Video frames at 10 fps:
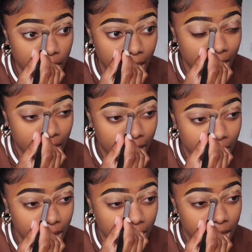
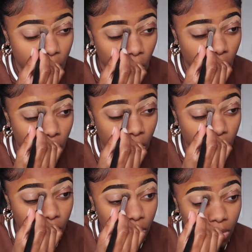and
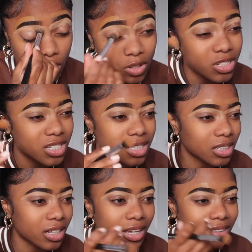it'll just
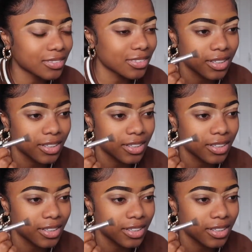look like,